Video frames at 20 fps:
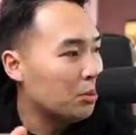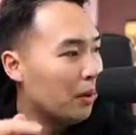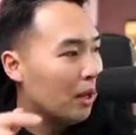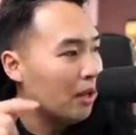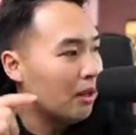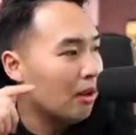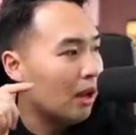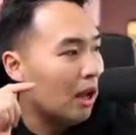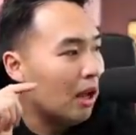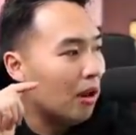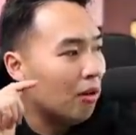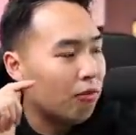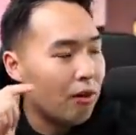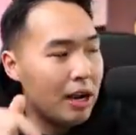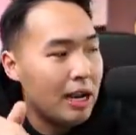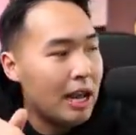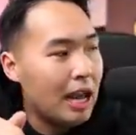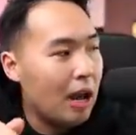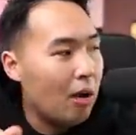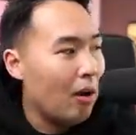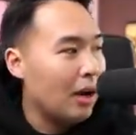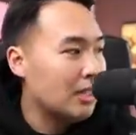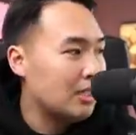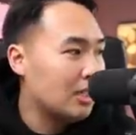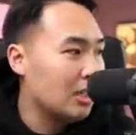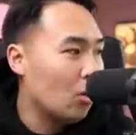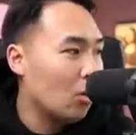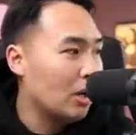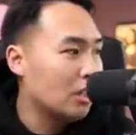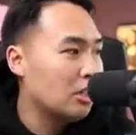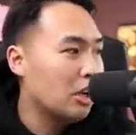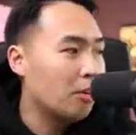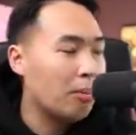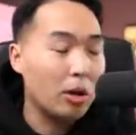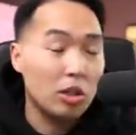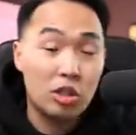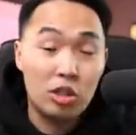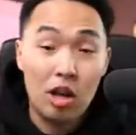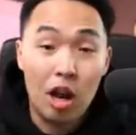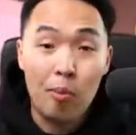But uh, right now, I still want to talk
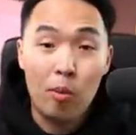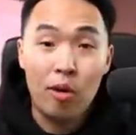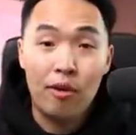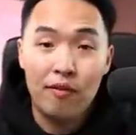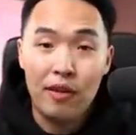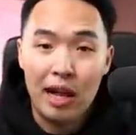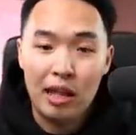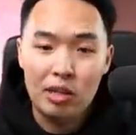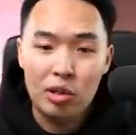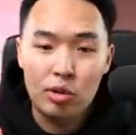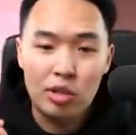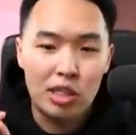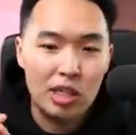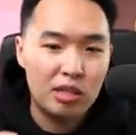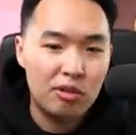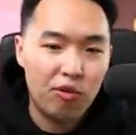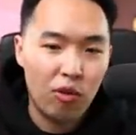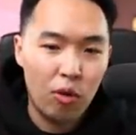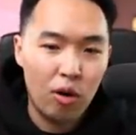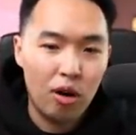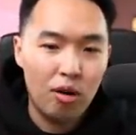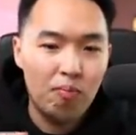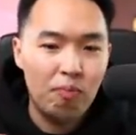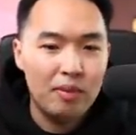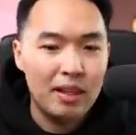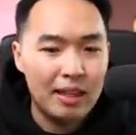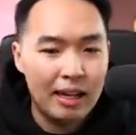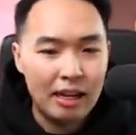about Starboard Value just for